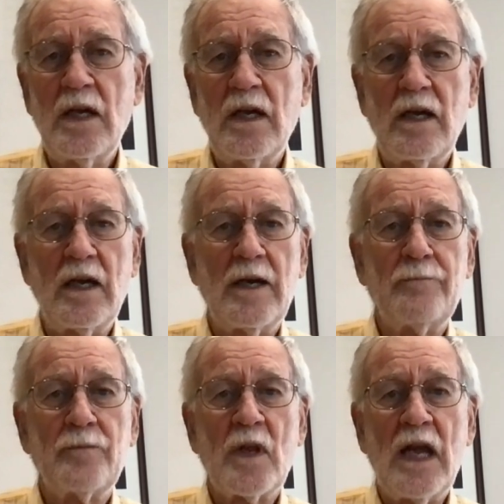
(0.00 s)

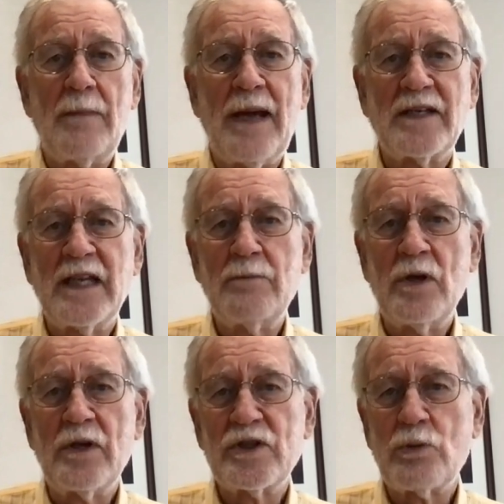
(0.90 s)
about 10
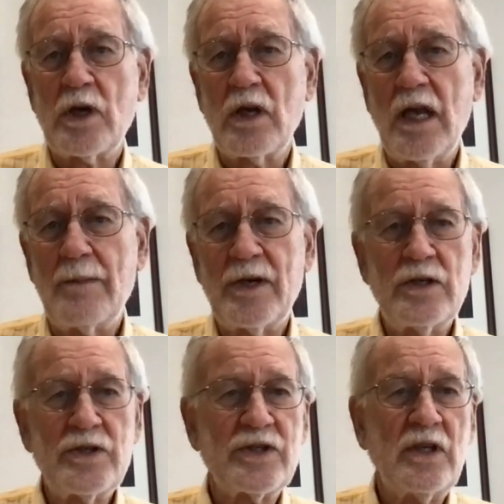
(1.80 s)
million square
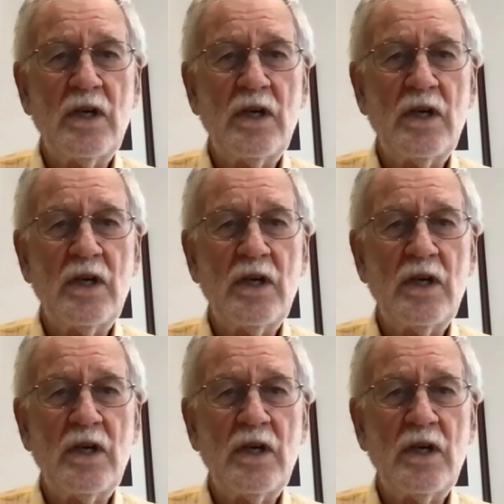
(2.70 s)
kilometers,